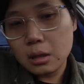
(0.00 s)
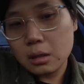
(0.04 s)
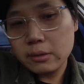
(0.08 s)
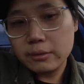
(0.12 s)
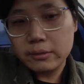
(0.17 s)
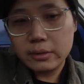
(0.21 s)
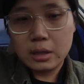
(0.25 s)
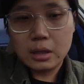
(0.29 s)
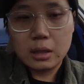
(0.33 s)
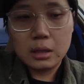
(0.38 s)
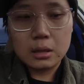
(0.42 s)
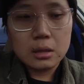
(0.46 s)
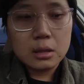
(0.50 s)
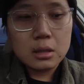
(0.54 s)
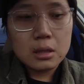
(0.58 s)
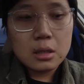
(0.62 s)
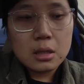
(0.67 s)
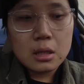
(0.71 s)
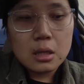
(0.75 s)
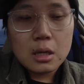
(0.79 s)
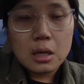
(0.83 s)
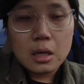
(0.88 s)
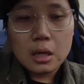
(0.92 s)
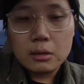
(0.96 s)
that,
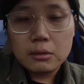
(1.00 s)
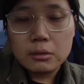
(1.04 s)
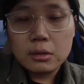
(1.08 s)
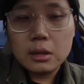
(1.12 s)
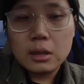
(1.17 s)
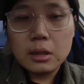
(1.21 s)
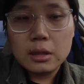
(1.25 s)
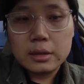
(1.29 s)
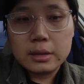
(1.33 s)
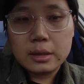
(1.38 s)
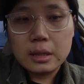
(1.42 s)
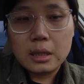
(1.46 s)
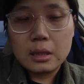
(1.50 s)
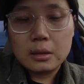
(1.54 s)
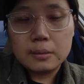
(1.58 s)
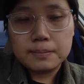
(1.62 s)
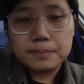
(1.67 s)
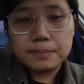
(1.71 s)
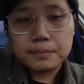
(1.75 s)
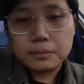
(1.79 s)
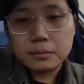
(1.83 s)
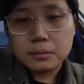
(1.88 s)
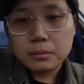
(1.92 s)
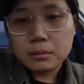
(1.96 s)
I realized that
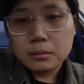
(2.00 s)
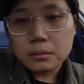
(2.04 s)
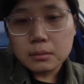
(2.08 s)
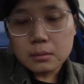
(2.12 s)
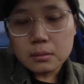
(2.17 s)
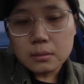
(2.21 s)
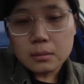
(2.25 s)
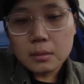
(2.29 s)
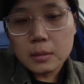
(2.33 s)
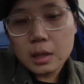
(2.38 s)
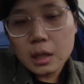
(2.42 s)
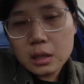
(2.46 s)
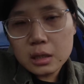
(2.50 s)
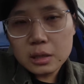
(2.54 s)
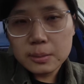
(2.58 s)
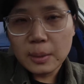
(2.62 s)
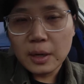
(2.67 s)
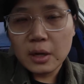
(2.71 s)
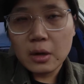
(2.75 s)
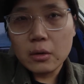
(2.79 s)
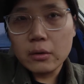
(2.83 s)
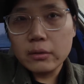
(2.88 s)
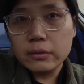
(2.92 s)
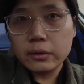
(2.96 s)
it's
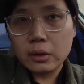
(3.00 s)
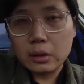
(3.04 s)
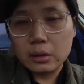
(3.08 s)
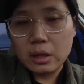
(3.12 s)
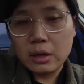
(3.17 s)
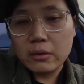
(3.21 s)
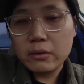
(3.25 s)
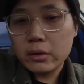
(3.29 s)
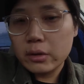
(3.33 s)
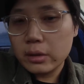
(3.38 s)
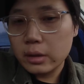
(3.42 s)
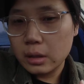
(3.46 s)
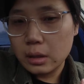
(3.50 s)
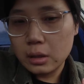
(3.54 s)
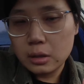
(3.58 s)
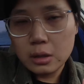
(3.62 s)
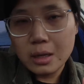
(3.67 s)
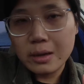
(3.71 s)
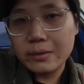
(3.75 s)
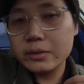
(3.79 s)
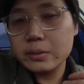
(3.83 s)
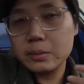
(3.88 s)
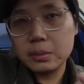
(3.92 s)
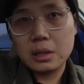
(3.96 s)
my own fault. Everything you
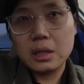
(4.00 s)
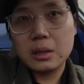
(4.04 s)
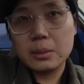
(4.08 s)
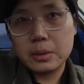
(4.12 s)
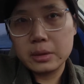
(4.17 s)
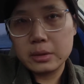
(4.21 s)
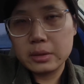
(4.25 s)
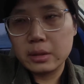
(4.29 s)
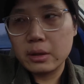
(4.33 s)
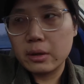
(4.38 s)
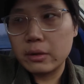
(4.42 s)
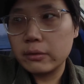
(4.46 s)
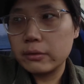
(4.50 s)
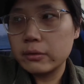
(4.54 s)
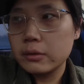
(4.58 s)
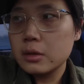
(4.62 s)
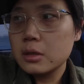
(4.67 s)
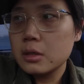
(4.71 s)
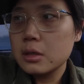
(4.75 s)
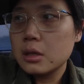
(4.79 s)
have to blame yourself.